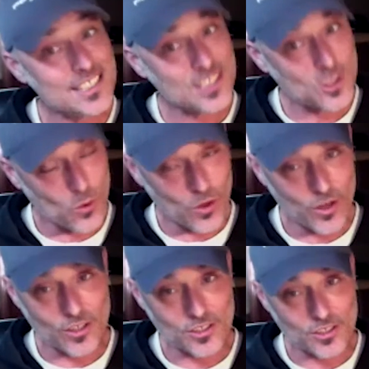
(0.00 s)

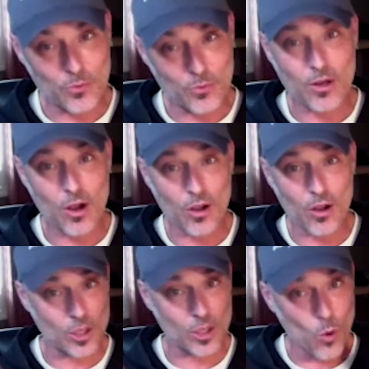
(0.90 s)
corner, so we call
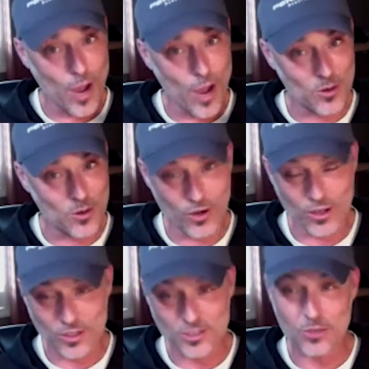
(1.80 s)
it the quiet
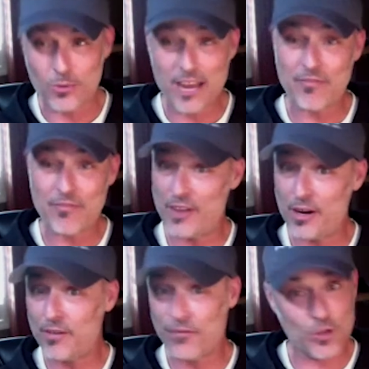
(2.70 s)
corner. So we have
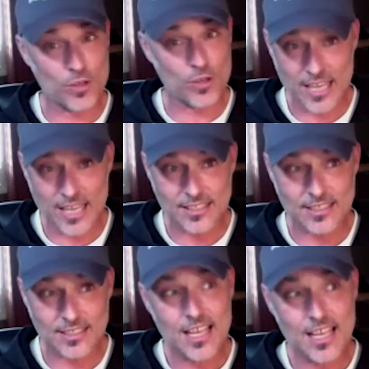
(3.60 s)
very few
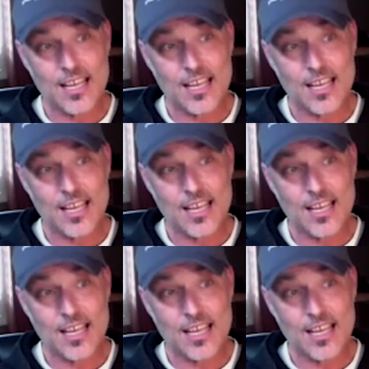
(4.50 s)
cases.